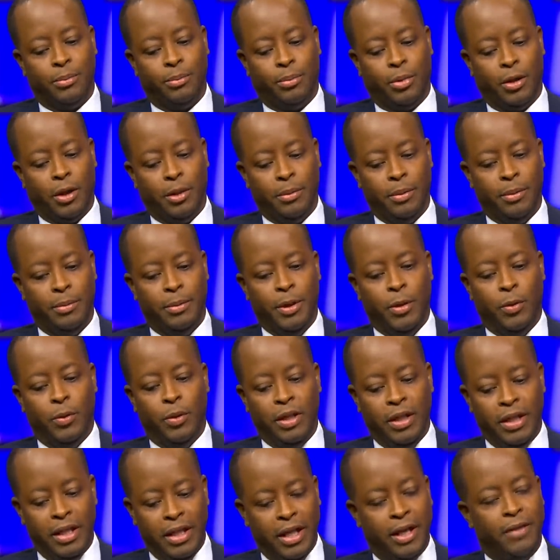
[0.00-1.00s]
probably
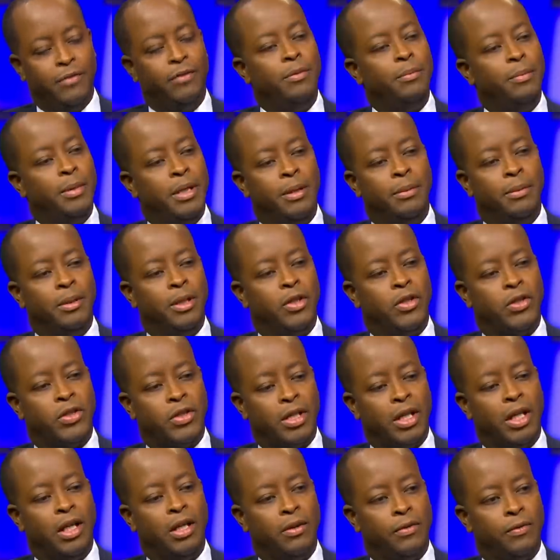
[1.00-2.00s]
will never be able to
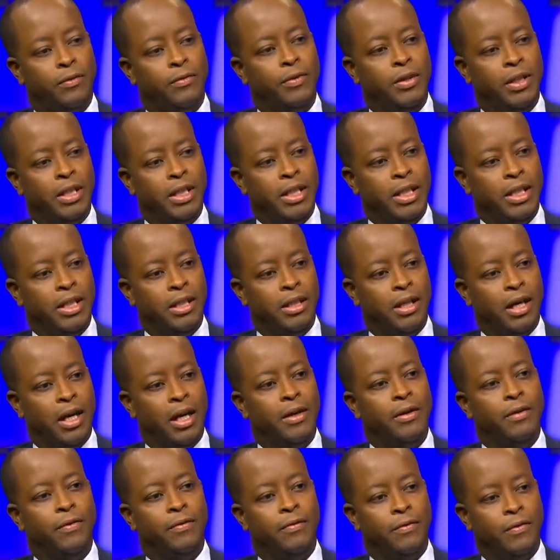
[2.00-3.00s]
sell fully
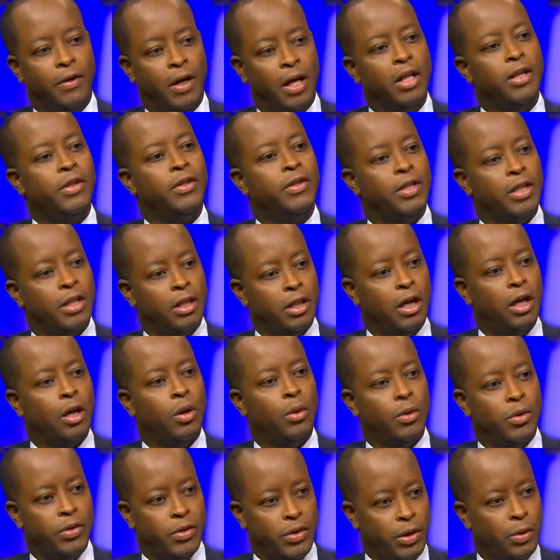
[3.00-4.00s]
are the volunteer
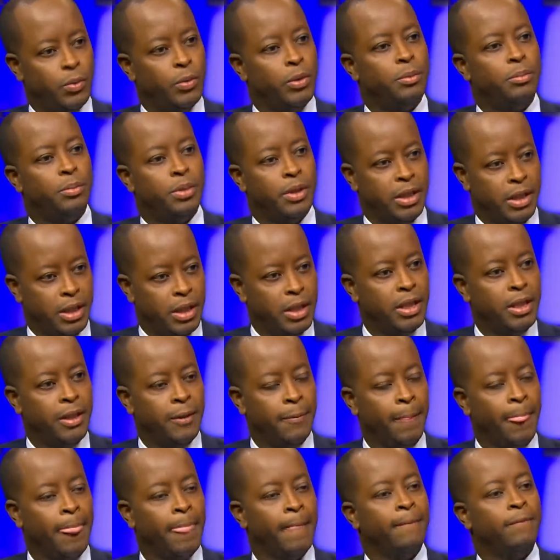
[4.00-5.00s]
hours that we put in.
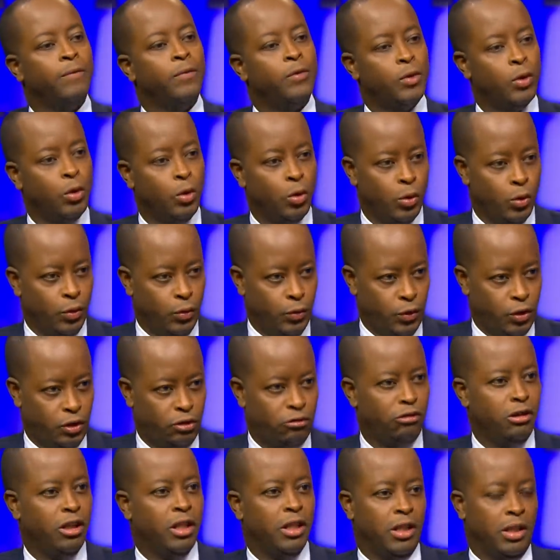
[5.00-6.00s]
So
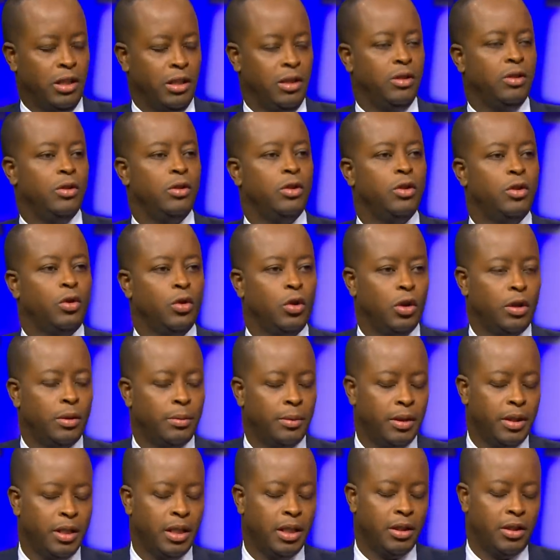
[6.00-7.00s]
screening, you talk
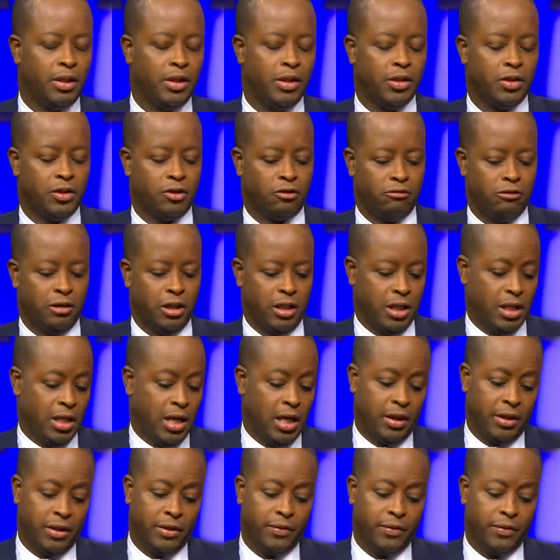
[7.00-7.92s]
about healthcare screening. I'll